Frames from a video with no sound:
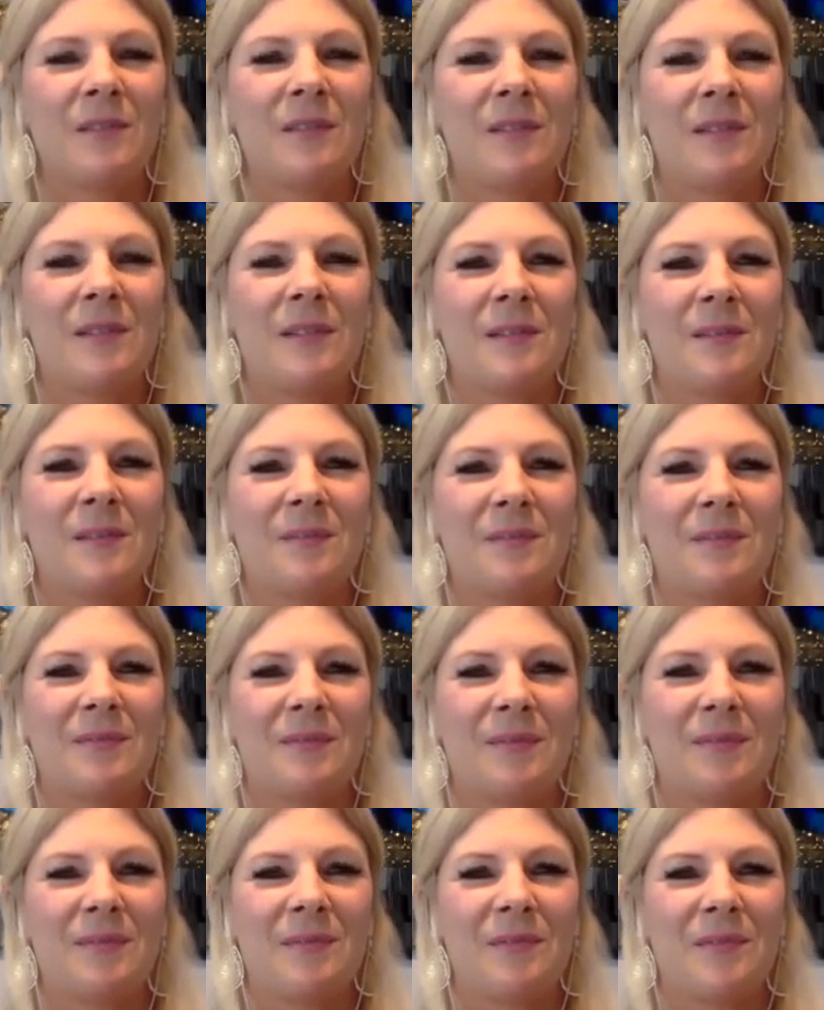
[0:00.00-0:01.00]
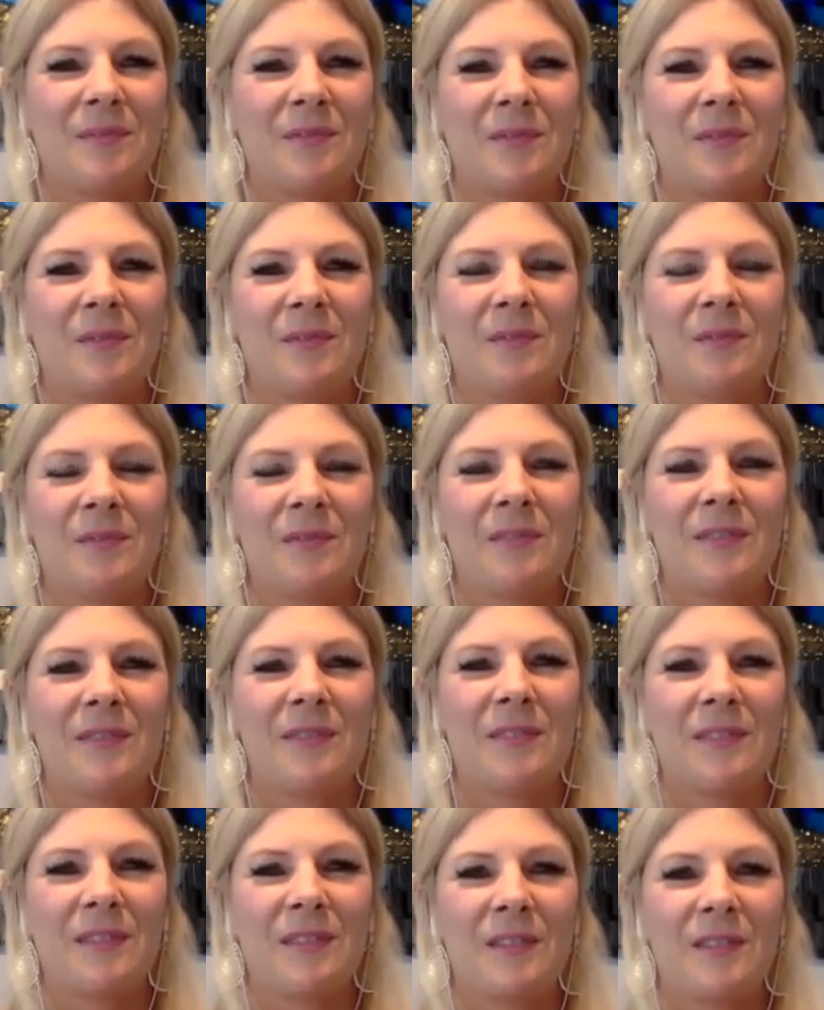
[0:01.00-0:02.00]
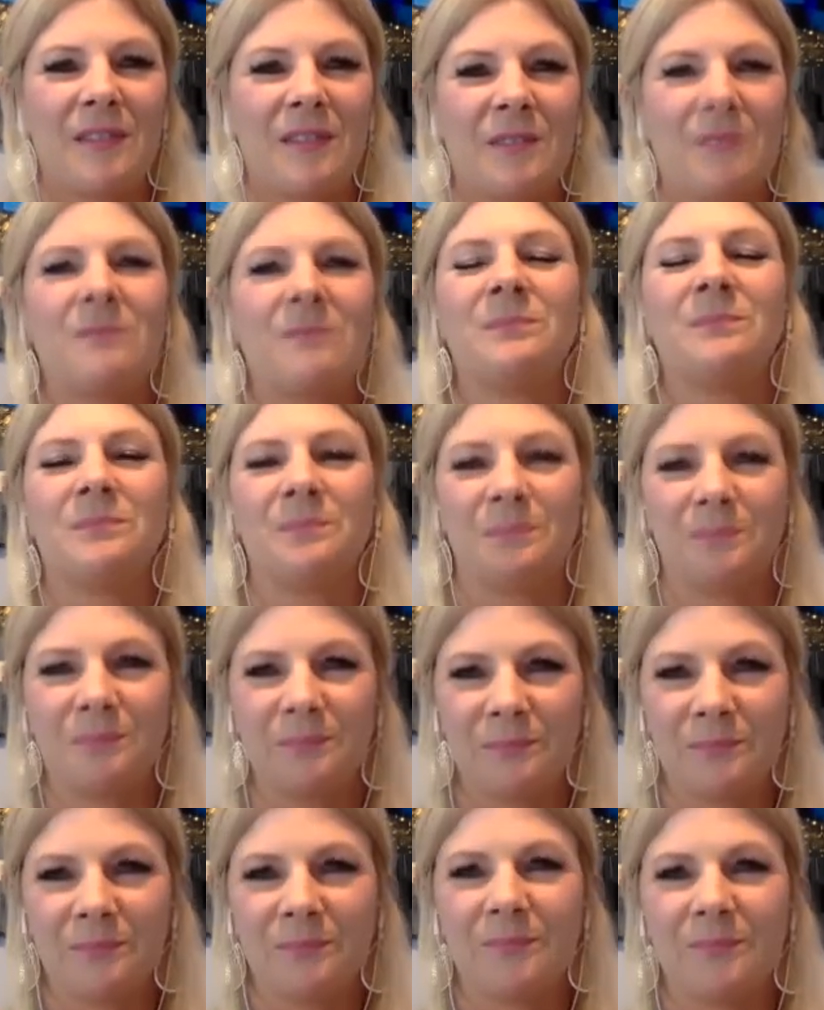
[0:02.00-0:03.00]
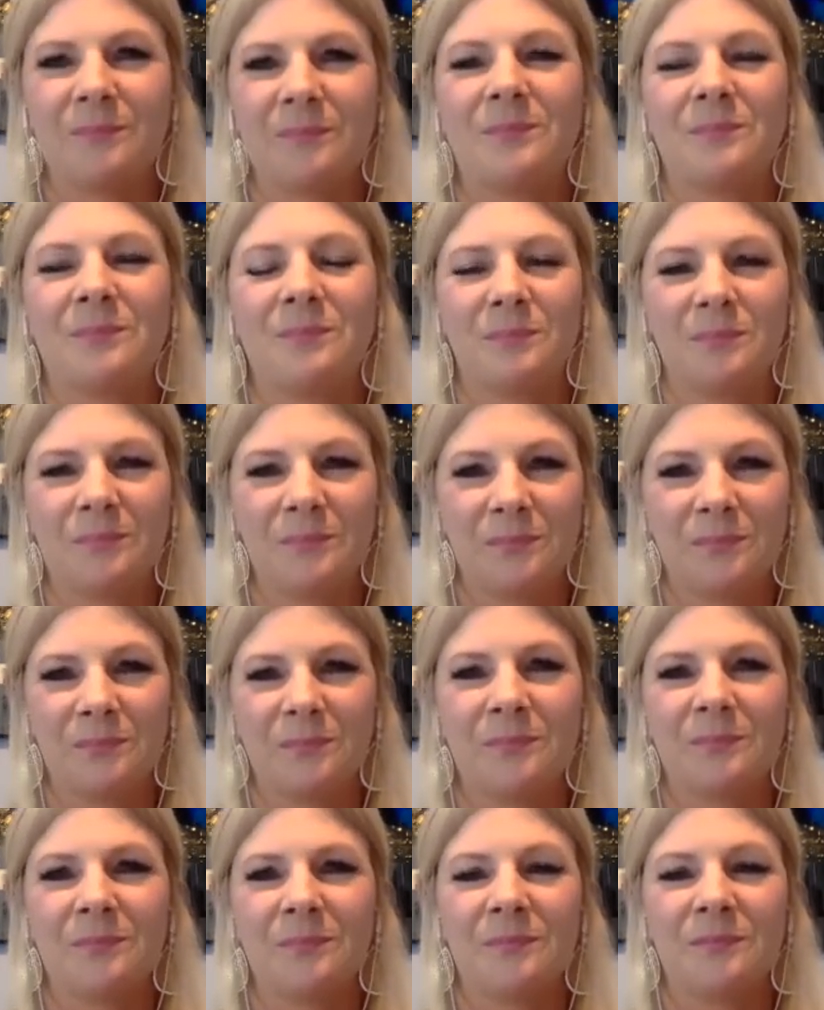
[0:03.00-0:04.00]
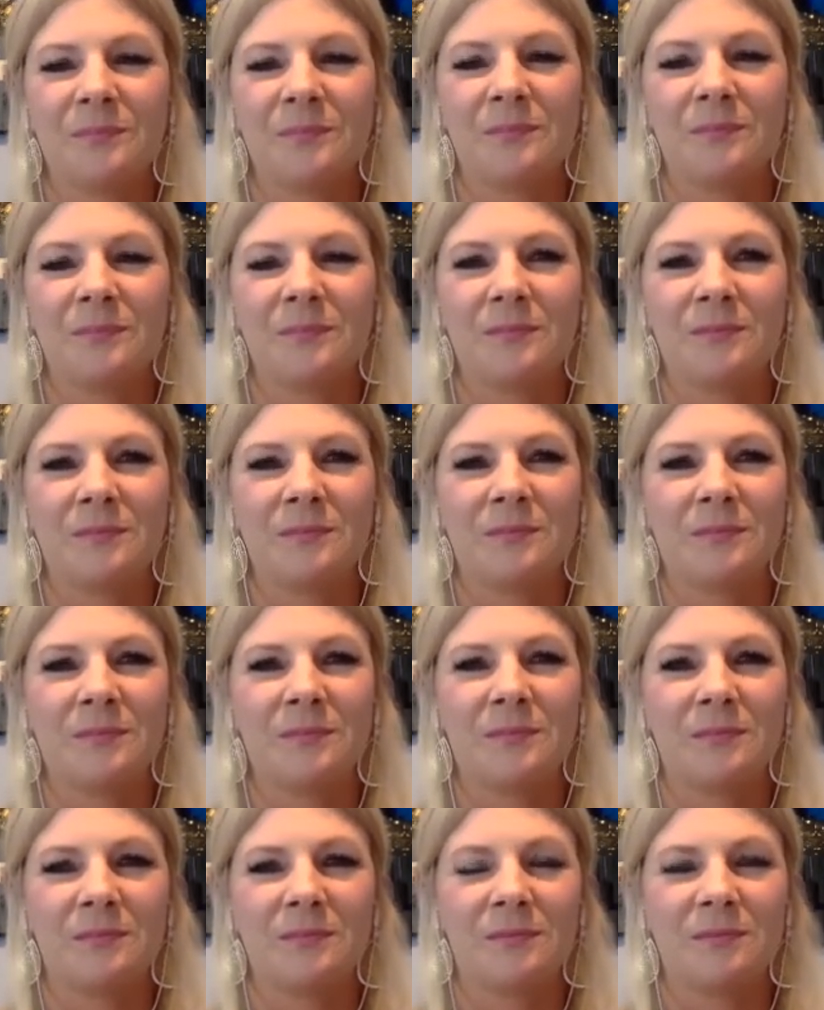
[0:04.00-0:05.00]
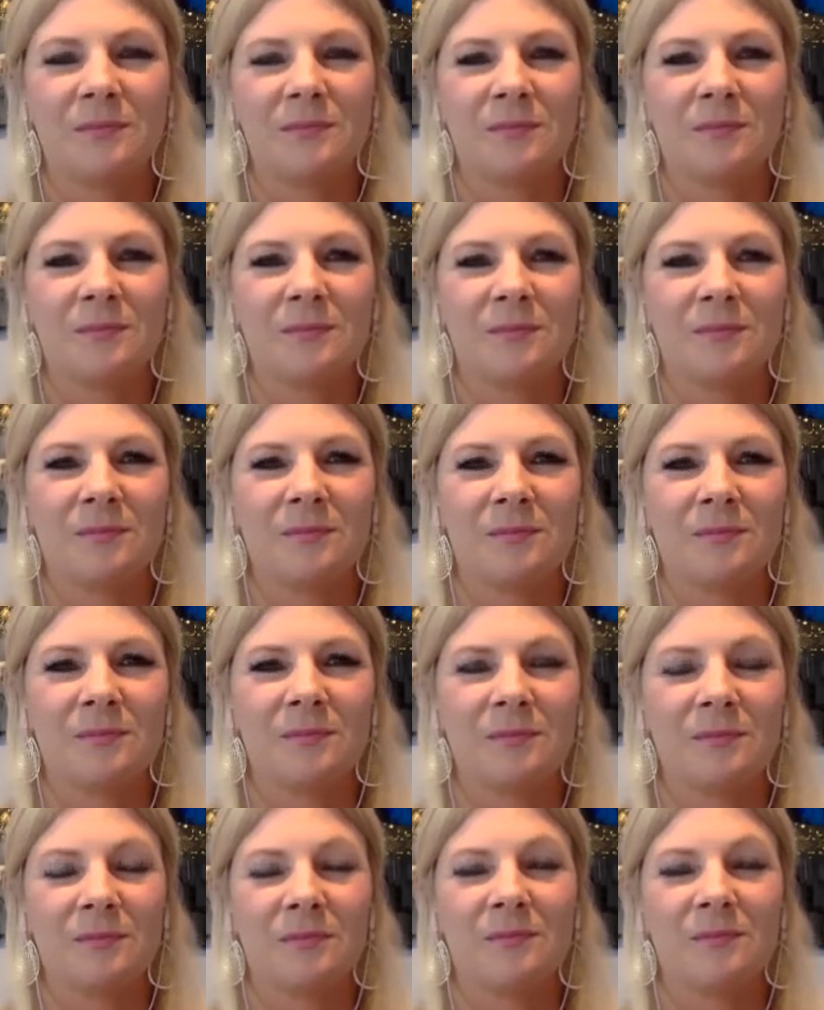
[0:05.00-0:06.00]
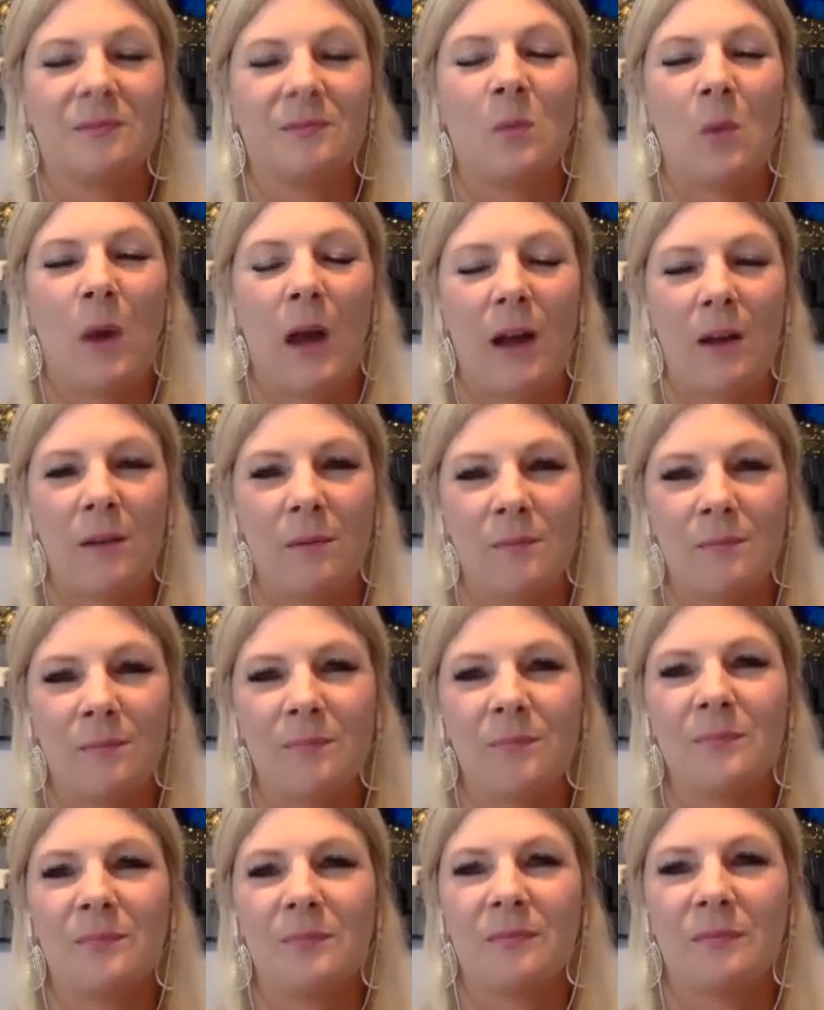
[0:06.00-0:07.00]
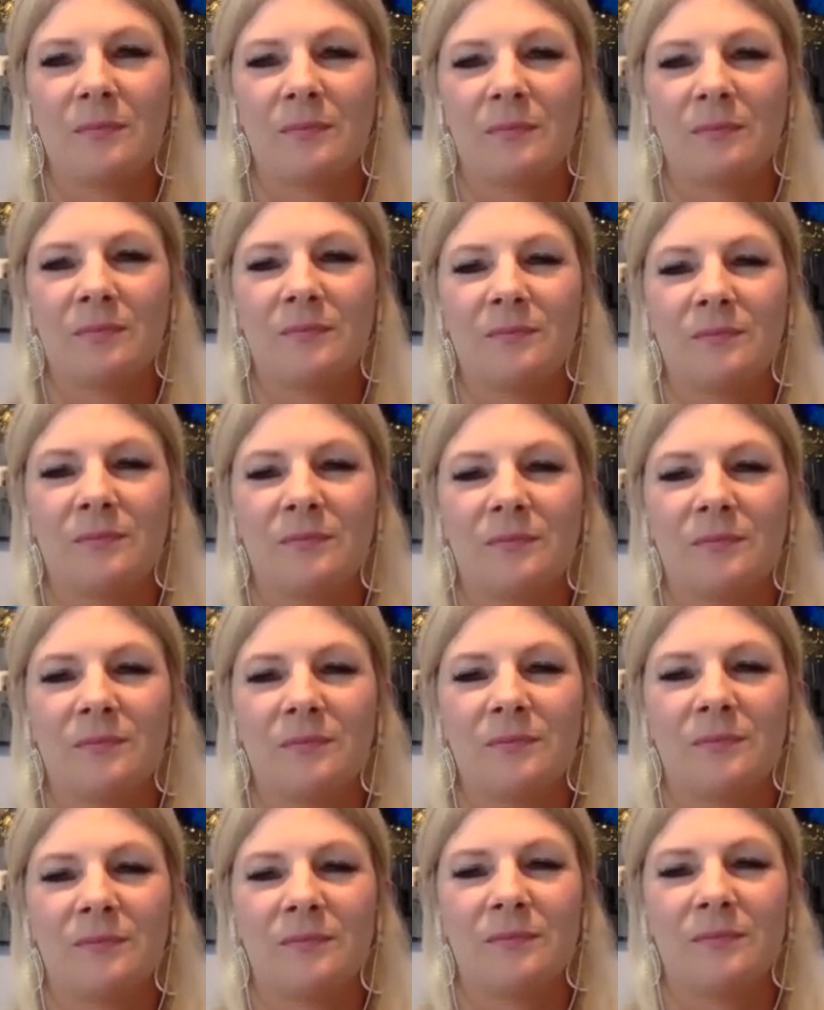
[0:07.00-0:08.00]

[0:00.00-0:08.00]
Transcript: (silent)